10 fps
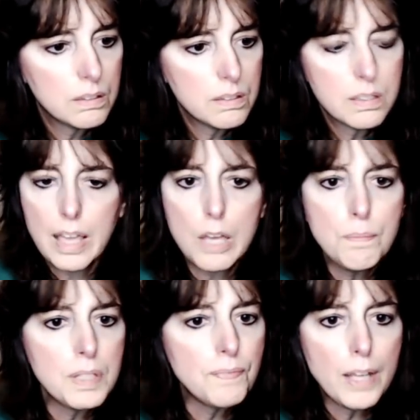Damned
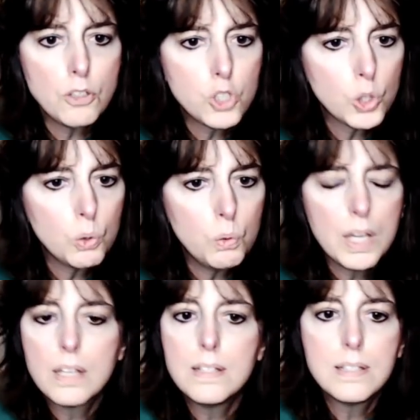if I do,
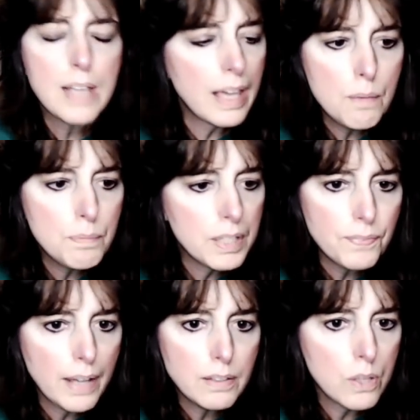damned if
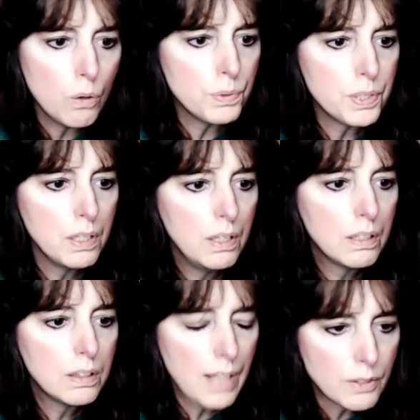I don't.
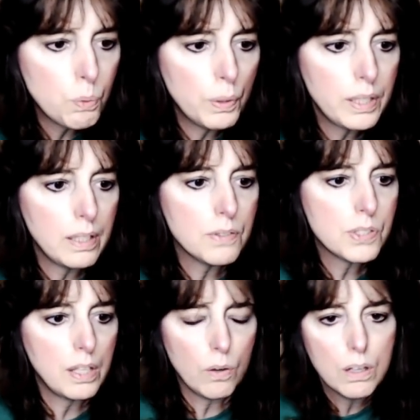That's what it is
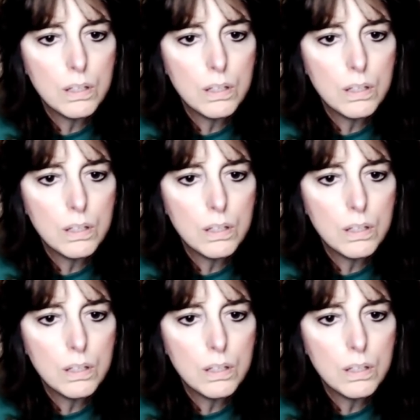here.